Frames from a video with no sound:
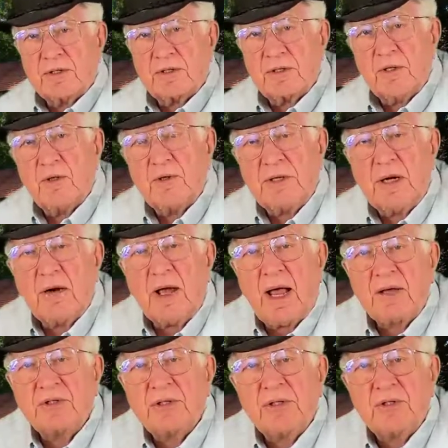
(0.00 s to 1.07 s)
zoo near
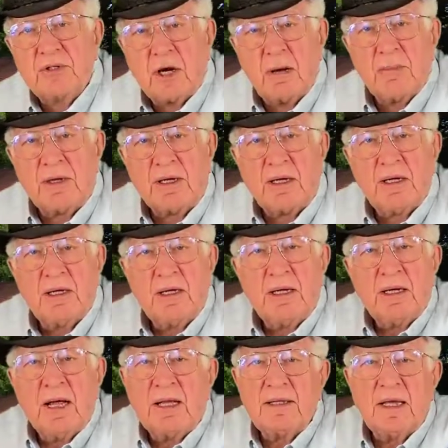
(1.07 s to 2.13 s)
Essen, Germany,
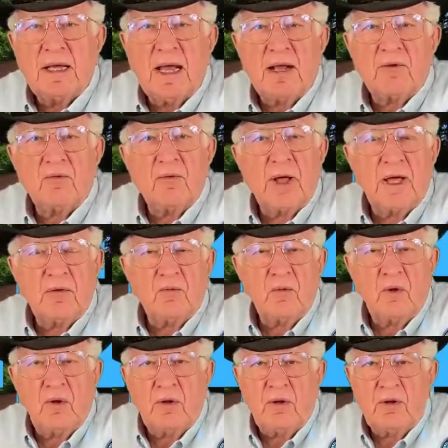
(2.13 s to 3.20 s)
and they had red
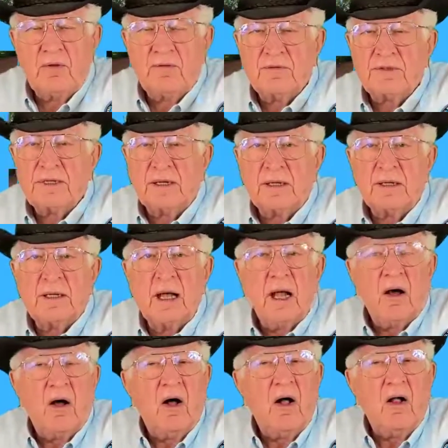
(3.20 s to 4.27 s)
wolves and
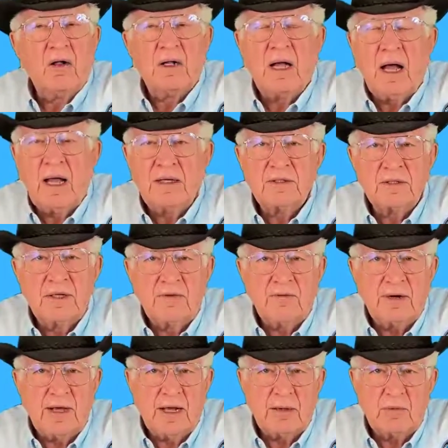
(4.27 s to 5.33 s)
all kinds of
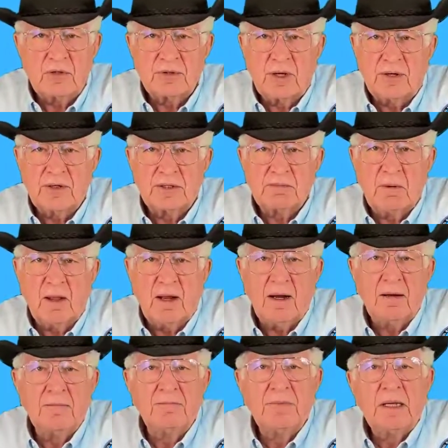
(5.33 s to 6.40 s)
different animals on
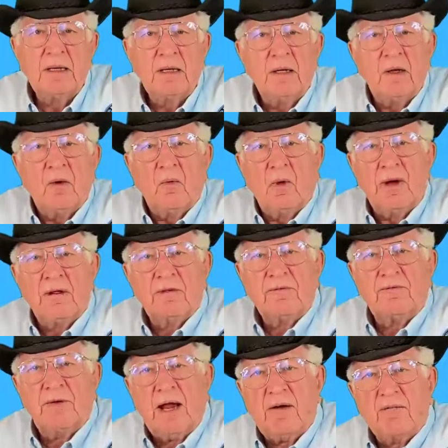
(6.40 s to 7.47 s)
display. One of the
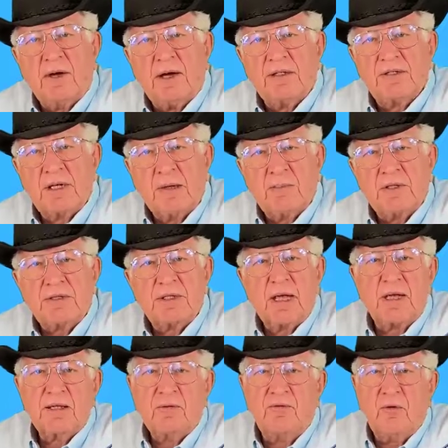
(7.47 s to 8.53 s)
favorite exhibits
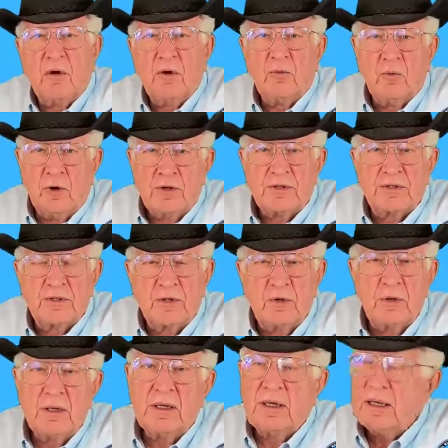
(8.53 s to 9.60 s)
at the Fort Worth
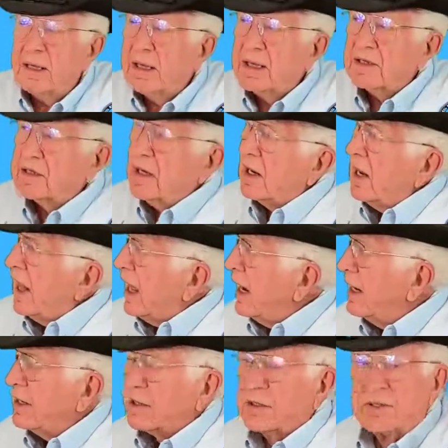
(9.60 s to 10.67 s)
Zoo is the
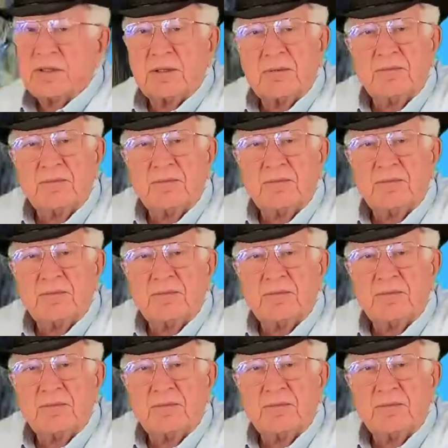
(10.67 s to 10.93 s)
lions.